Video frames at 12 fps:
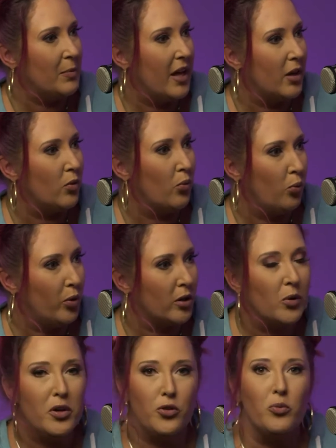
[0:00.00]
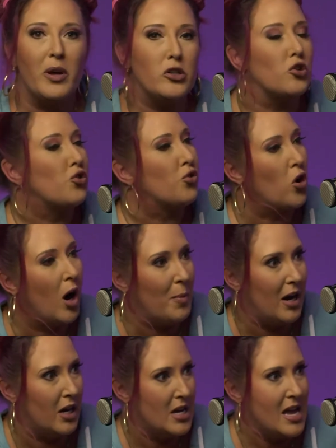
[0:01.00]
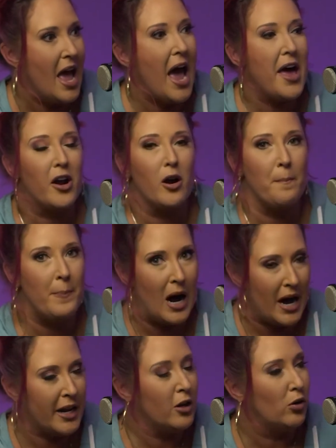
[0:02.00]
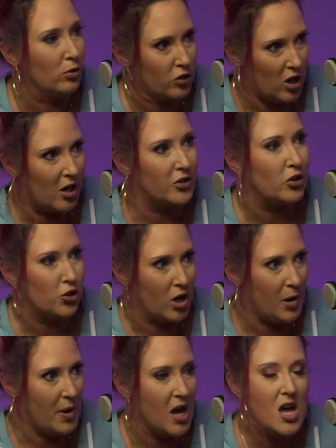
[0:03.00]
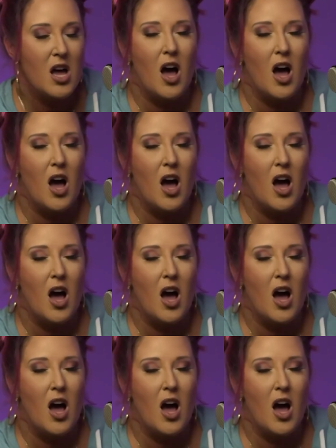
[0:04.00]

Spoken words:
like we're going through major trauma and our body holds on to trauma.